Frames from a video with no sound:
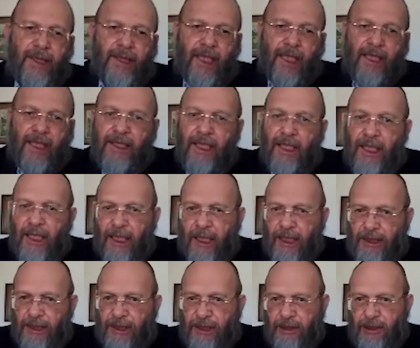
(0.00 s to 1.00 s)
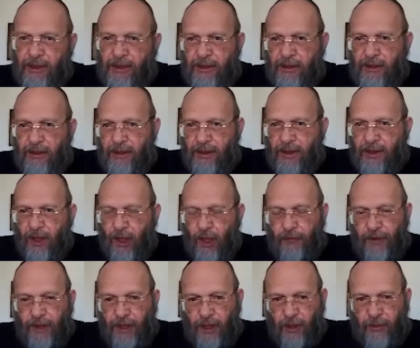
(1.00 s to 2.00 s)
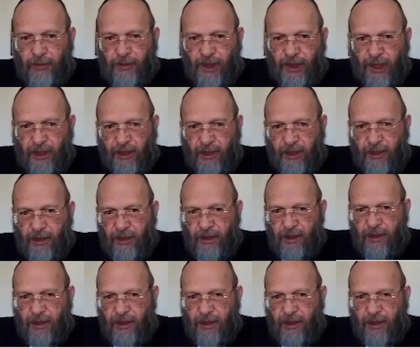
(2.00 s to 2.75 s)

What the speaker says: The acceleration of an object,